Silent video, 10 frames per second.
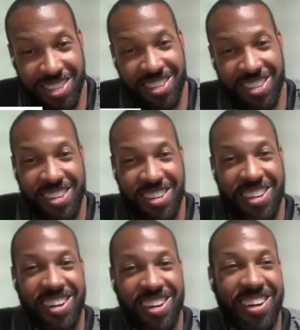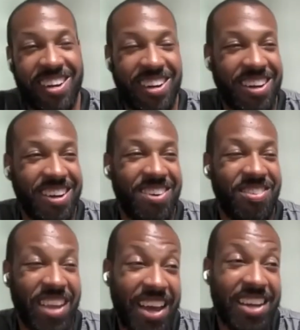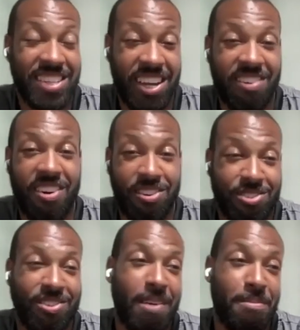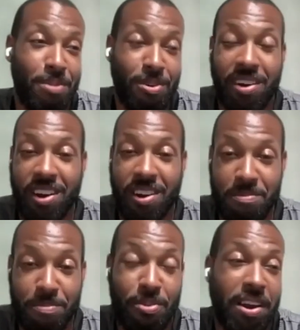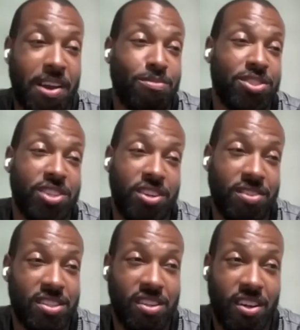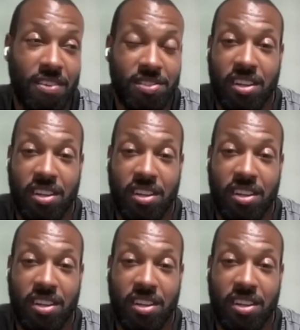We had a tech rehearsal at Procam was generous enough